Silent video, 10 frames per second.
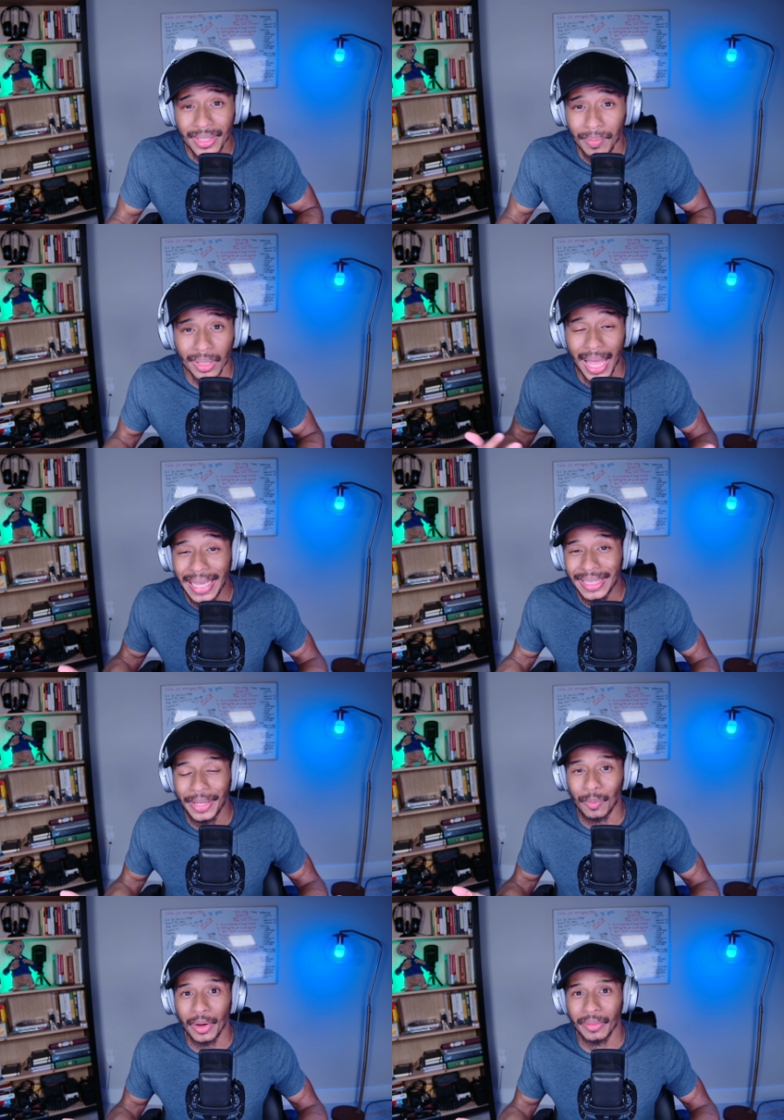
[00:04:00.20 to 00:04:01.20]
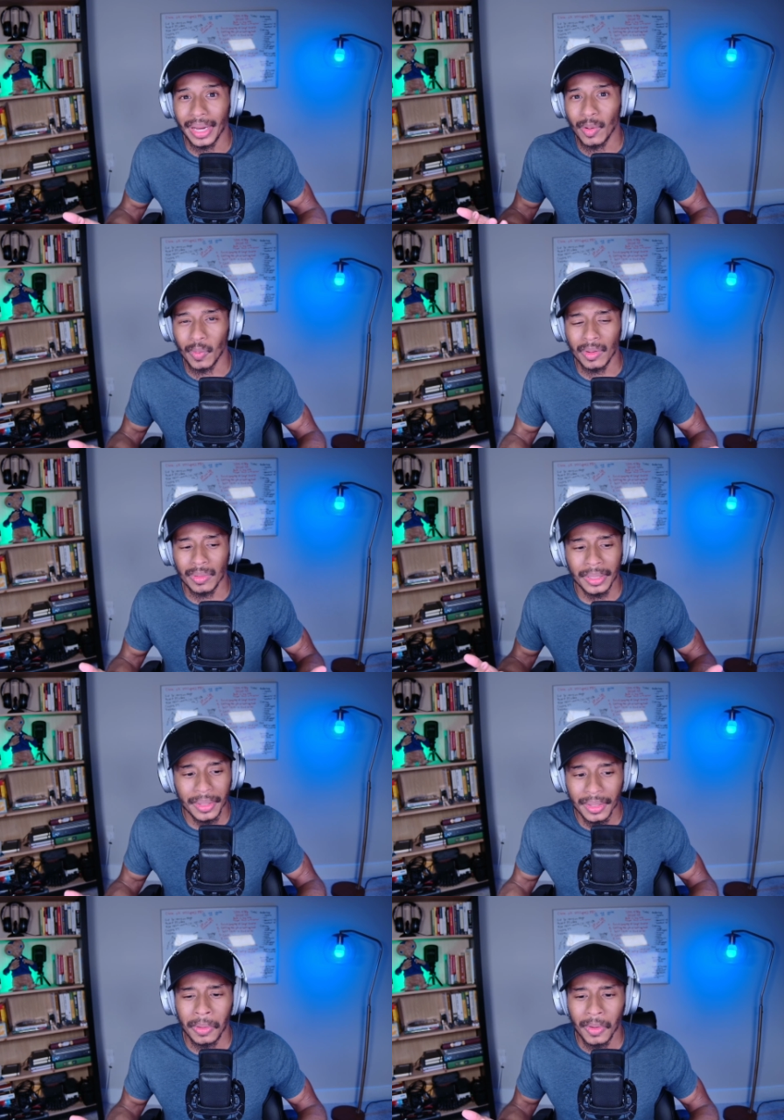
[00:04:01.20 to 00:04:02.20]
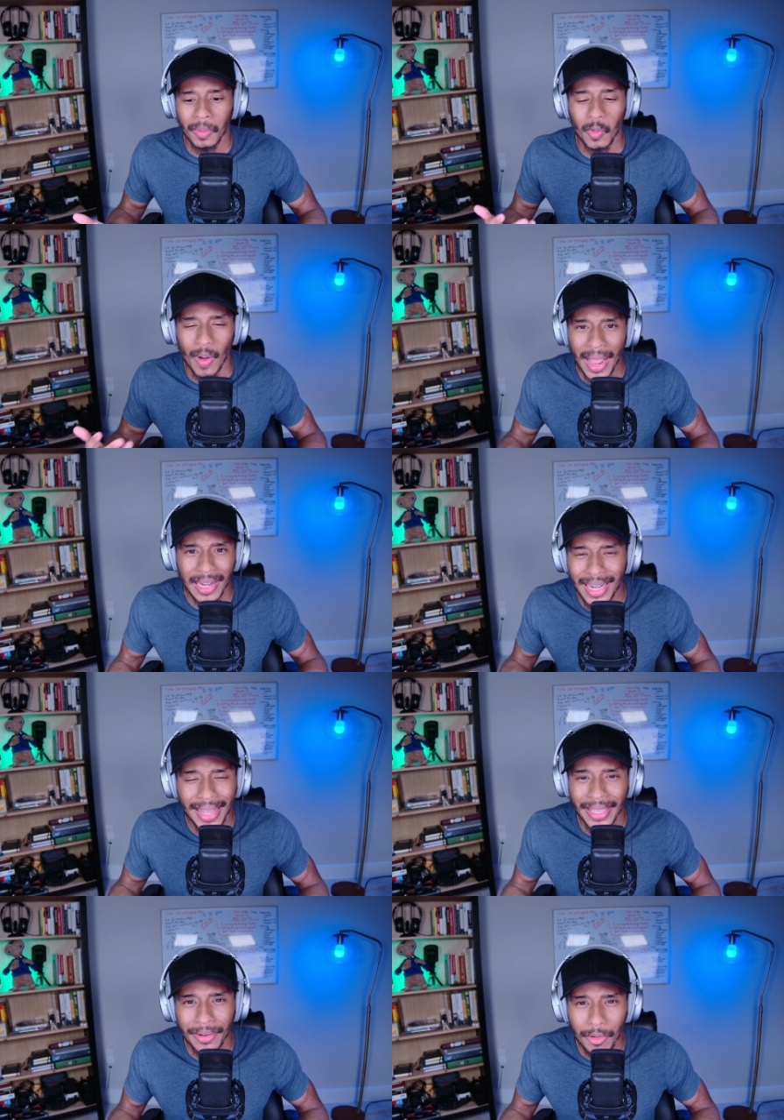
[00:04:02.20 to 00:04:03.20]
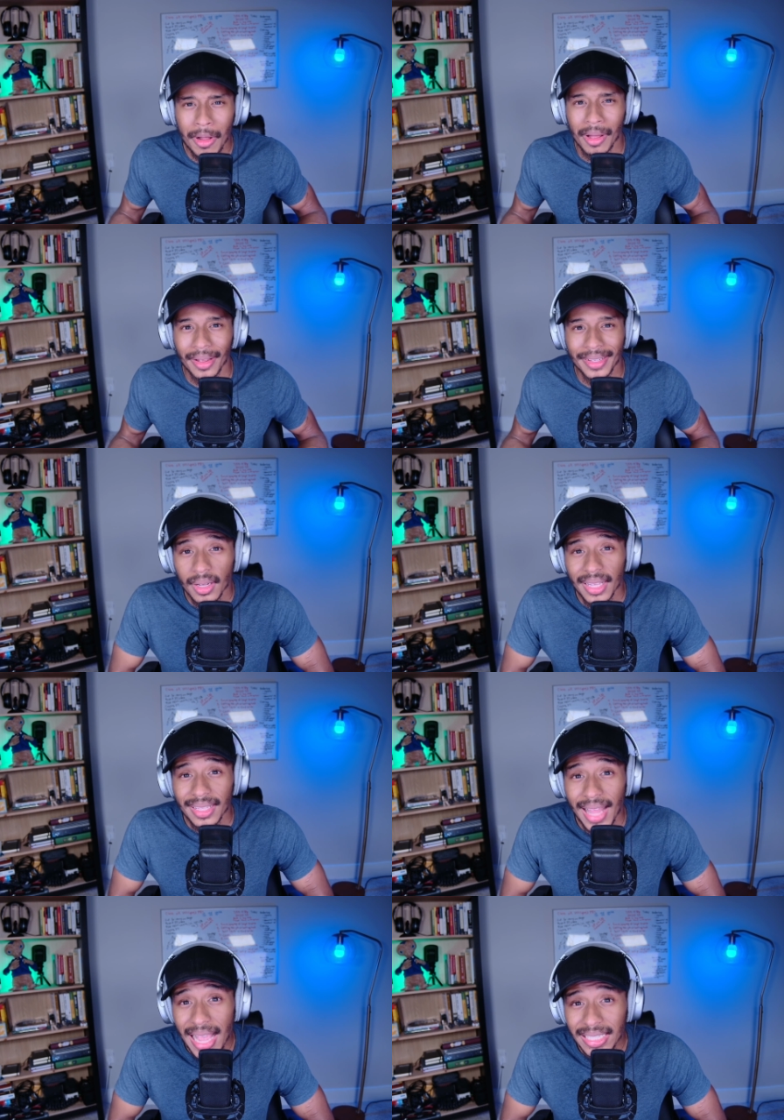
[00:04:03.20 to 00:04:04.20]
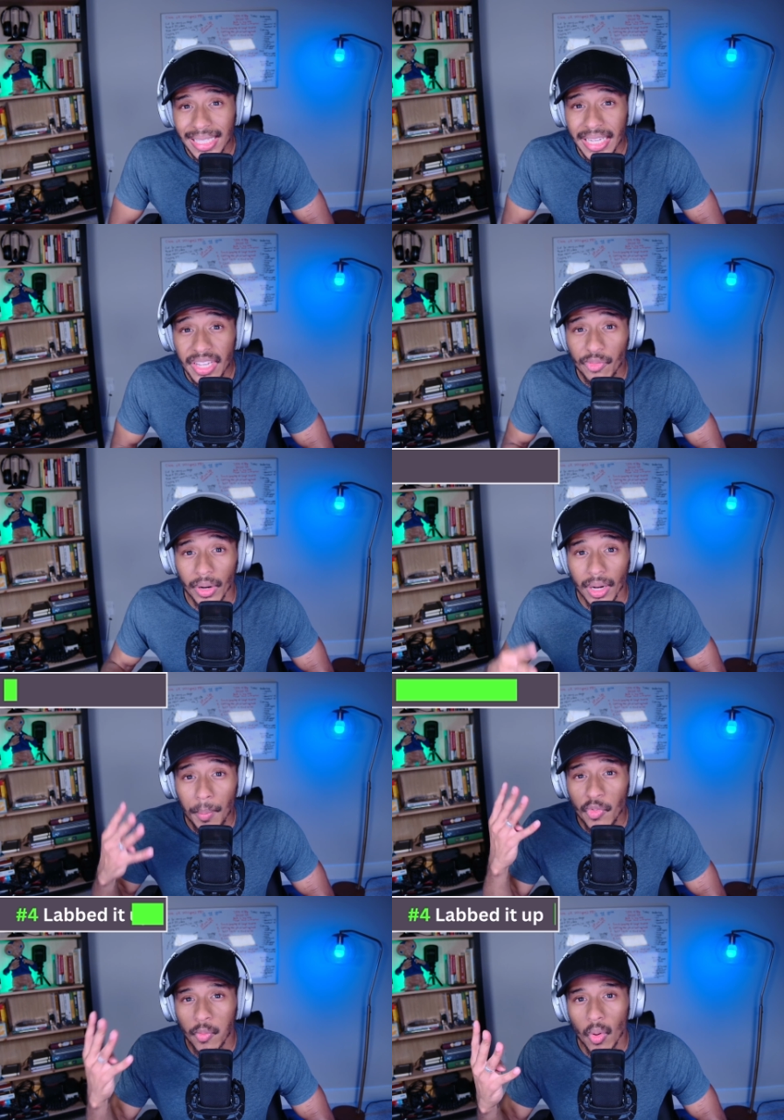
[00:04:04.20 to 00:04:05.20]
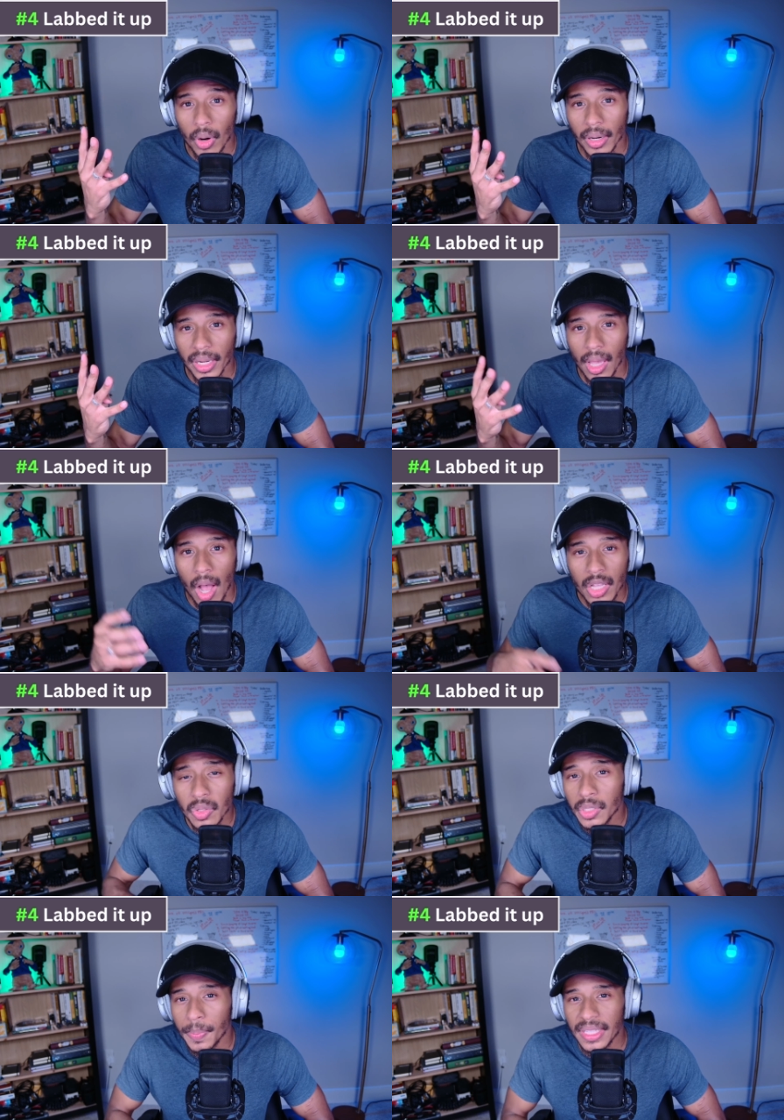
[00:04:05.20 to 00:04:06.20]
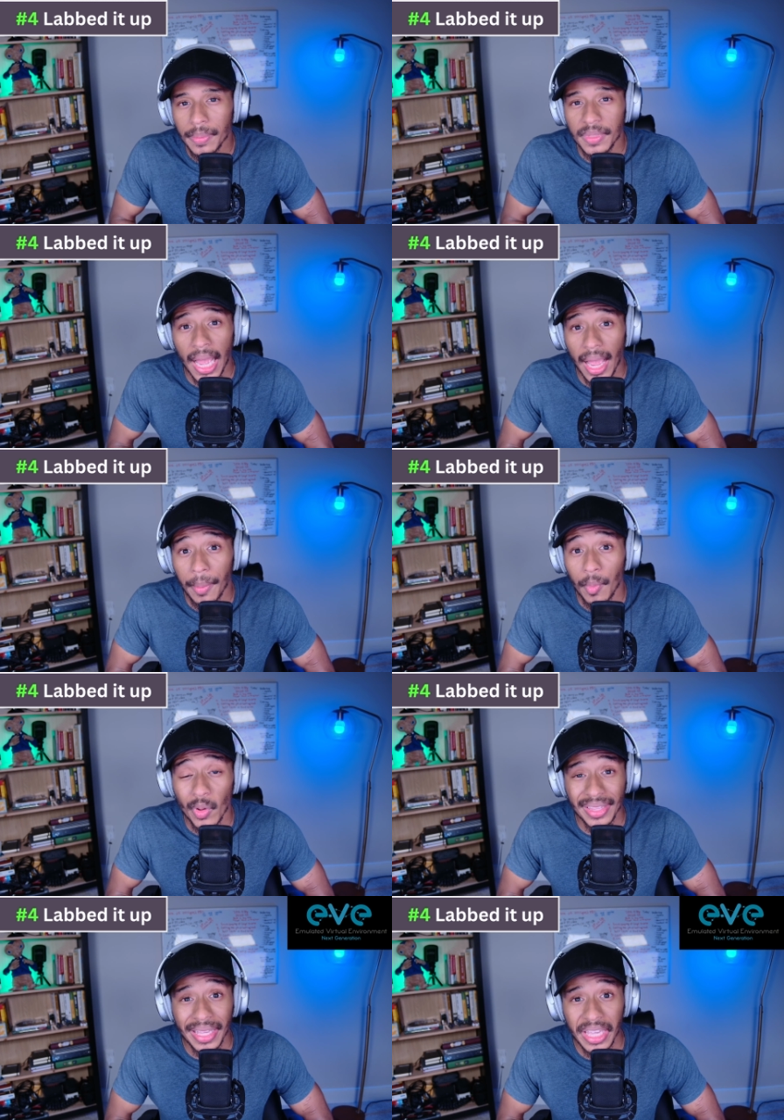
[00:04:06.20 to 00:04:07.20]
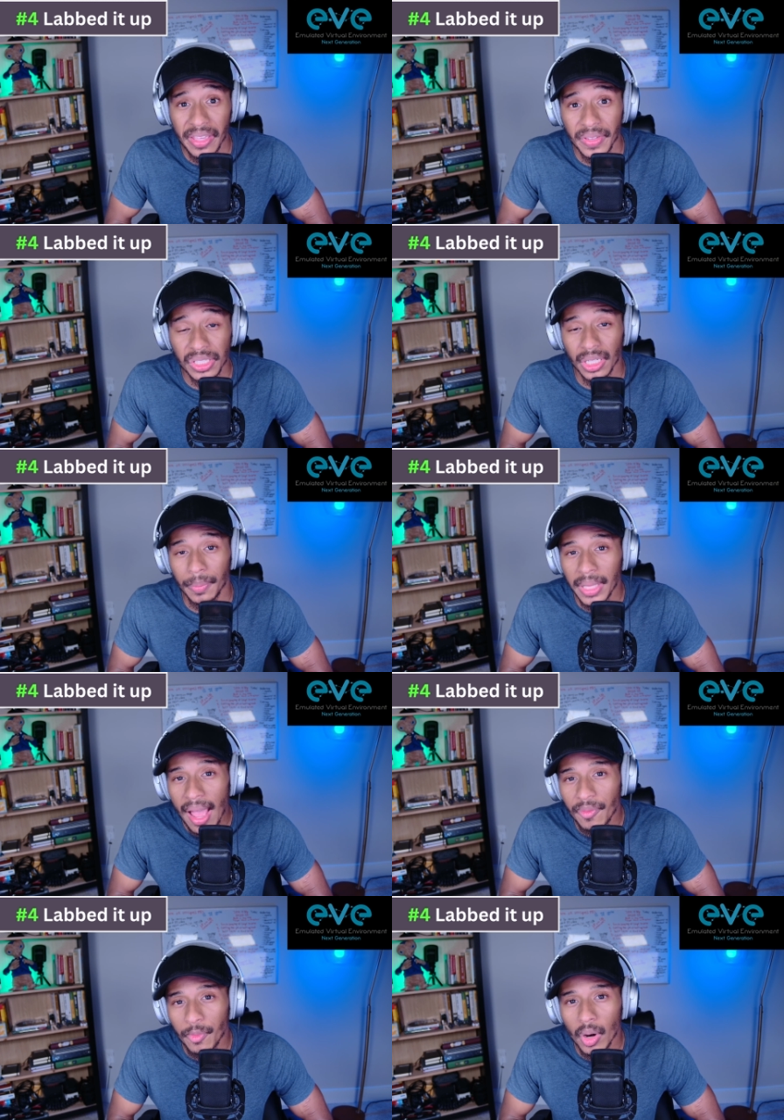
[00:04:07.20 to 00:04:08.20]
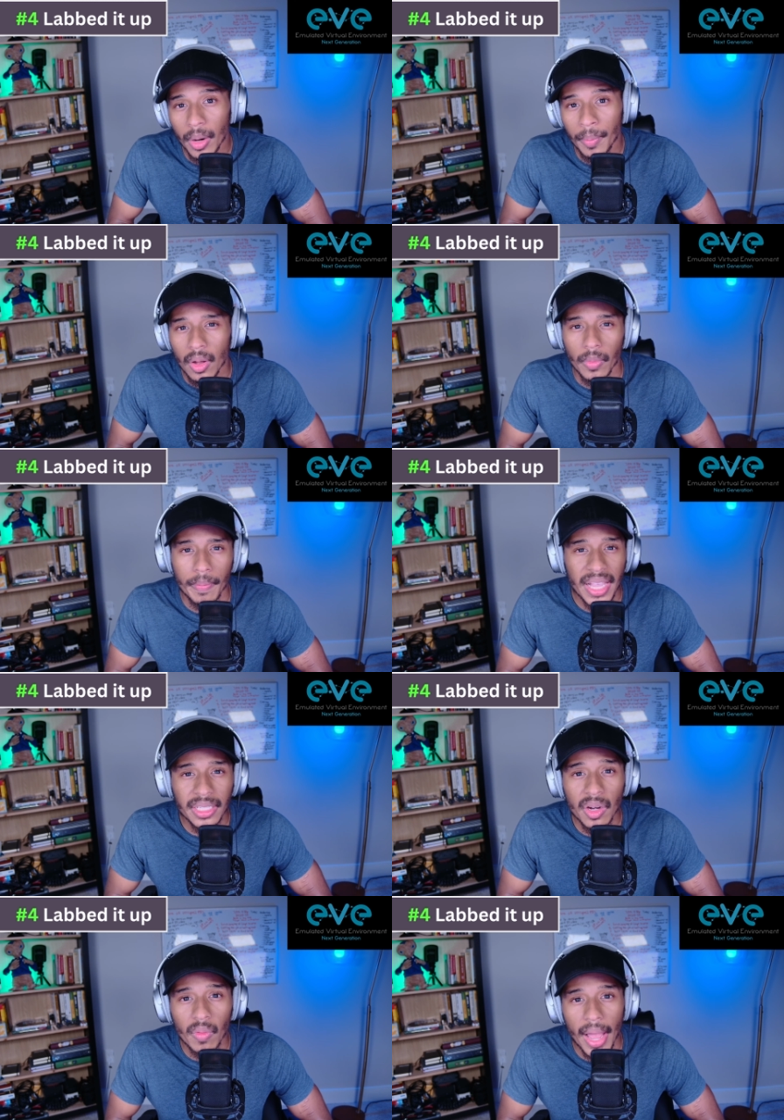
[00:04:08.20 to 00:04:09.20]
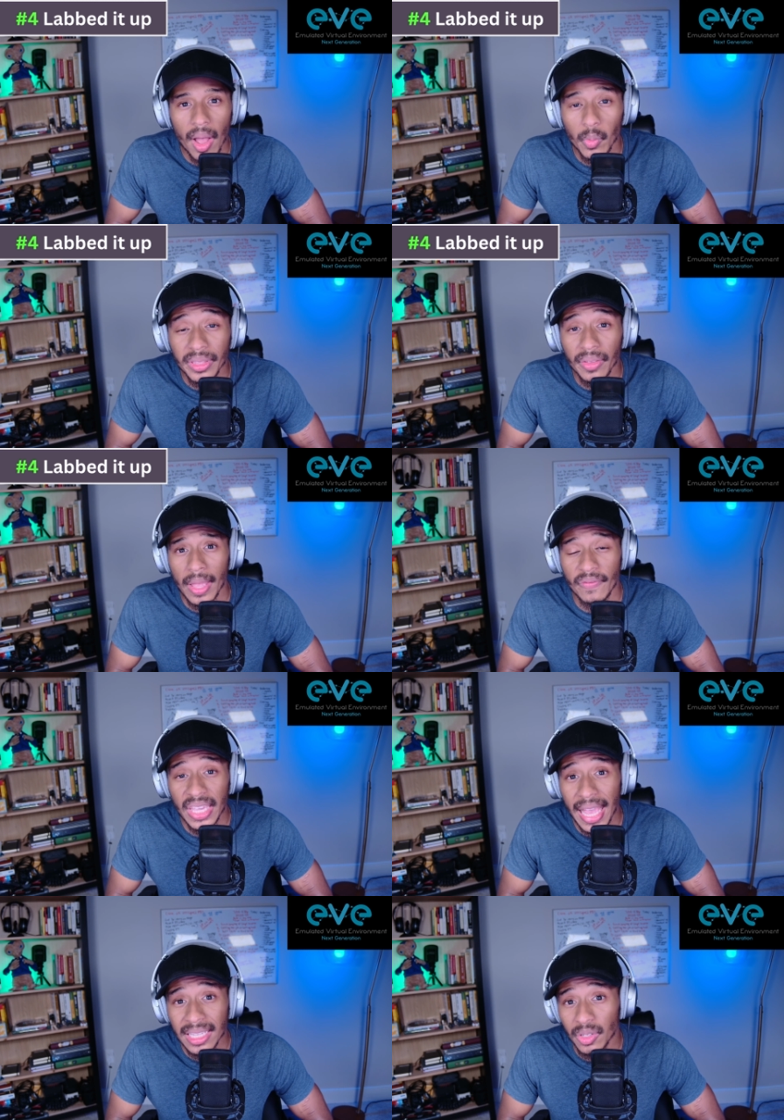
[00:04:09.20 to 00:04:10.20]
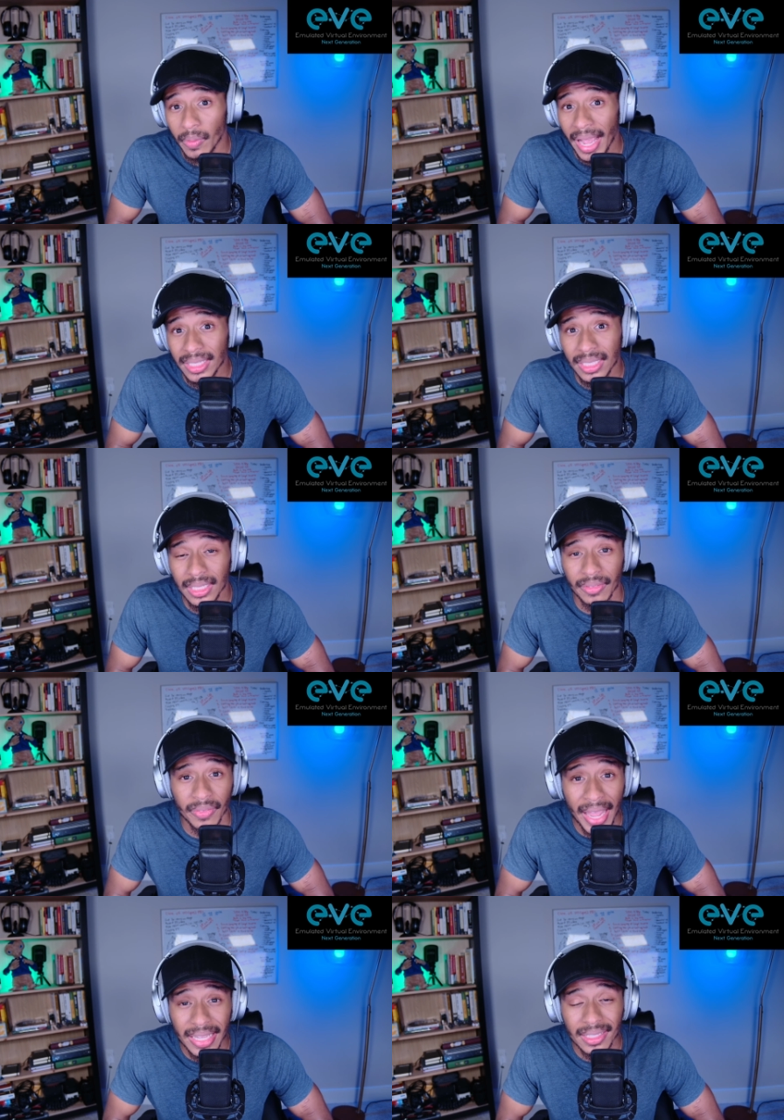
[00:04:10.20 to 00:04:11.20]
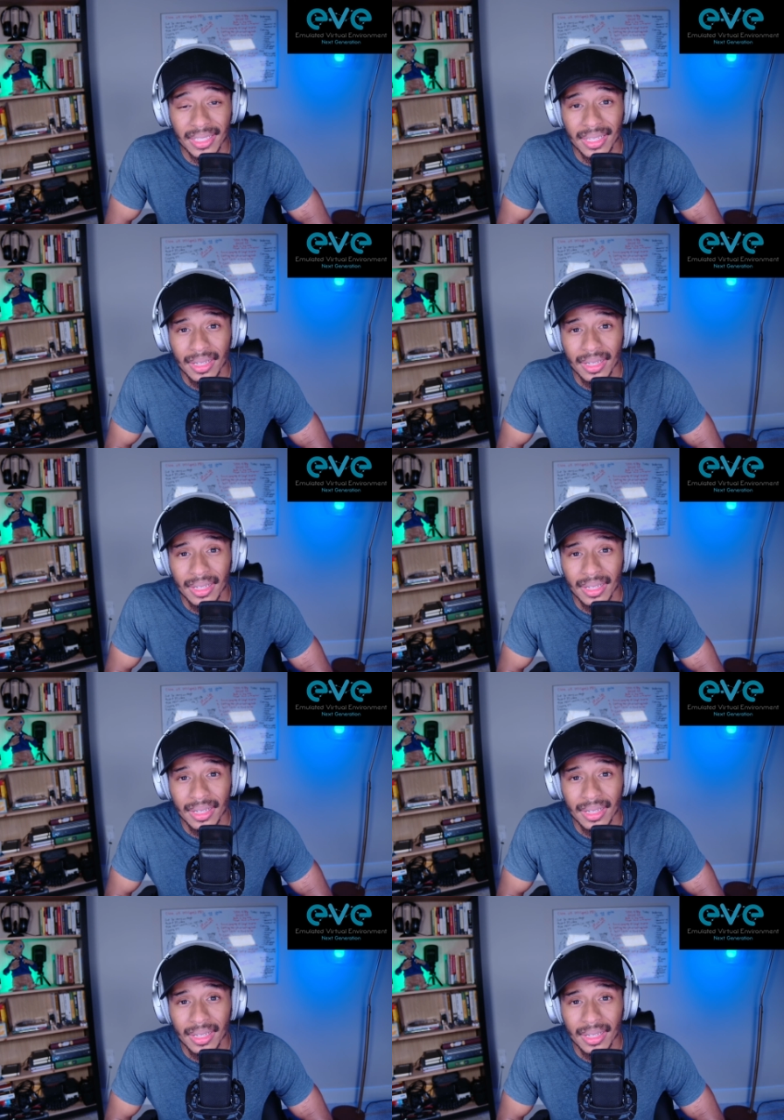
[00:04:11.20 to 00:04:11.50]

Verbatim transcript: than blindly wondering, well, well, why did I get it wrong? Lastly, for number four, he also spent some time on the EVE-NG platform, messing around with the VSRX device.